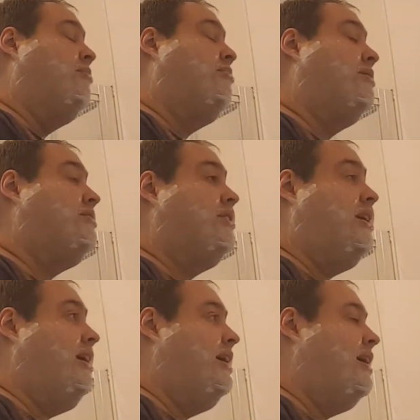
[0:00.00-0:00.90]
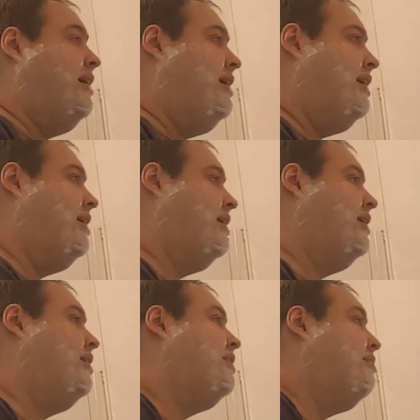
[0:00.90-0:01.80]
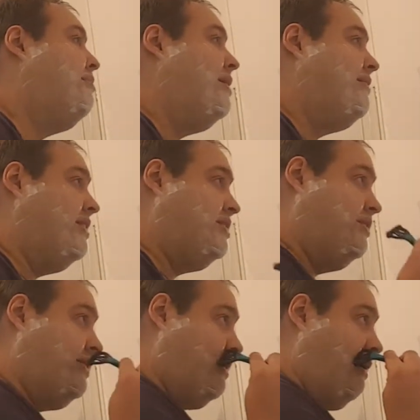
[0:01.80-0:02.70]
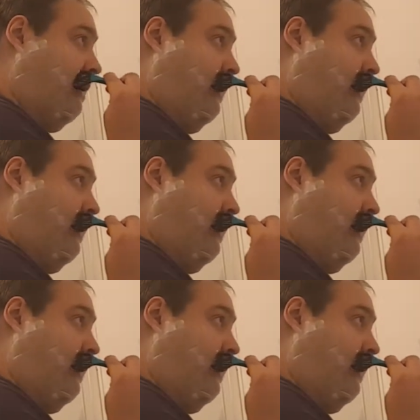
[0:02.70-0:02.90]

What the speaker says: But to the big version of it.